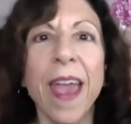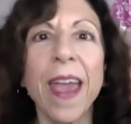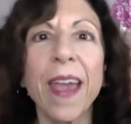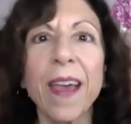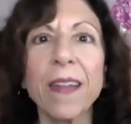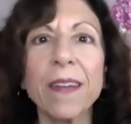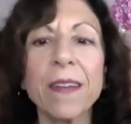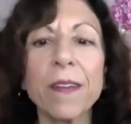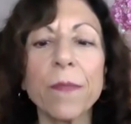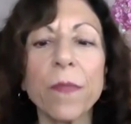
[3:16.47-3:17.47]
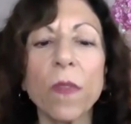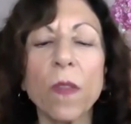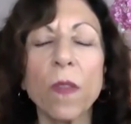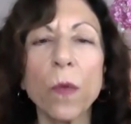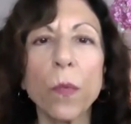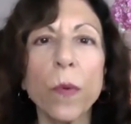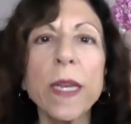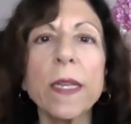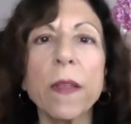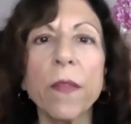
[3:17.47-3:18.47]
And the
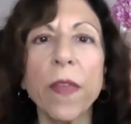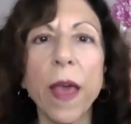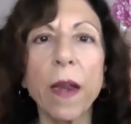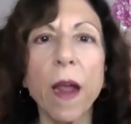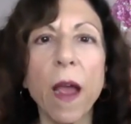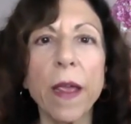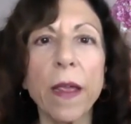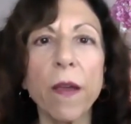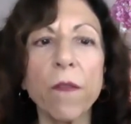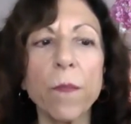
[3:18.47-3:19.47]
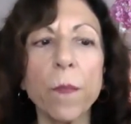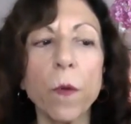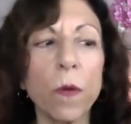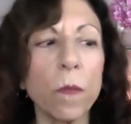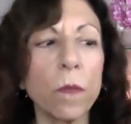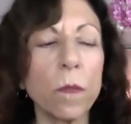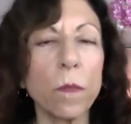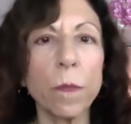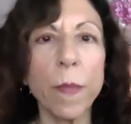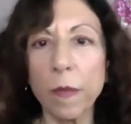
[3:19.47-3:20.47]
reason that I have, well,
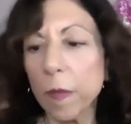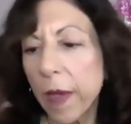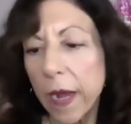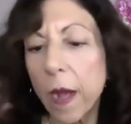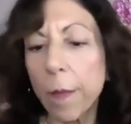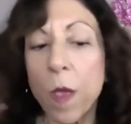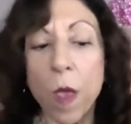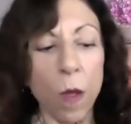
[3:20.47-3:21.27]
let me back up.